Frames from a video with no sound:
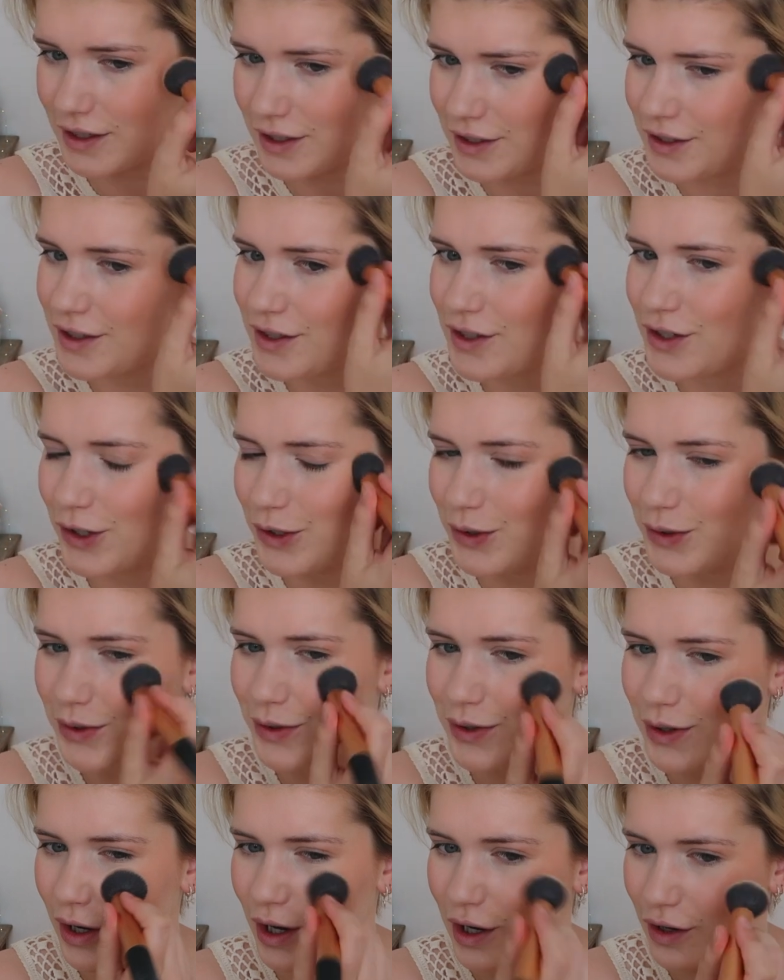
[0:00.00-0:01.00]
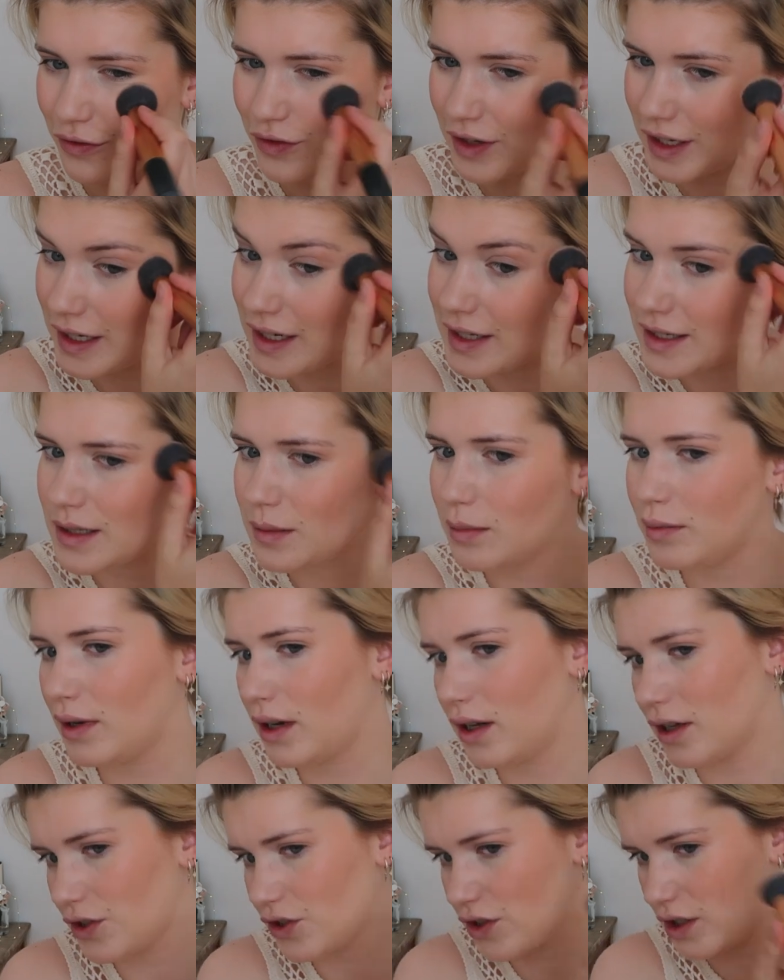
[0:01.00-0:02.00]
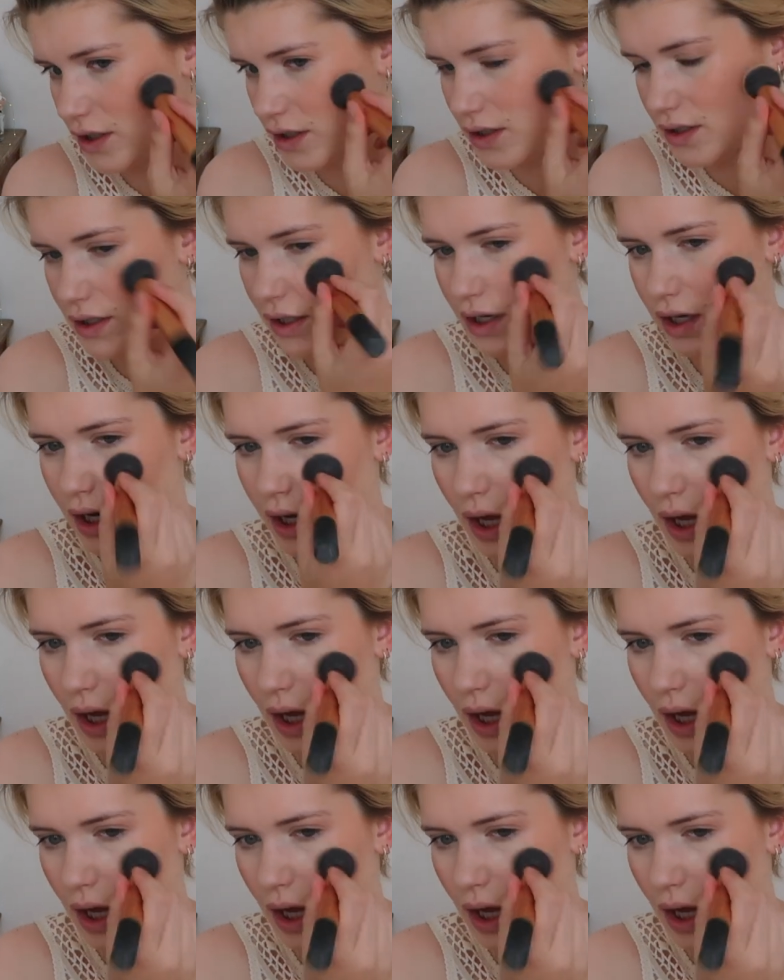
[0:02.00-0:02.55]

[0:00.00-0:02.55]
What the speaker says: the tone of this blush. It's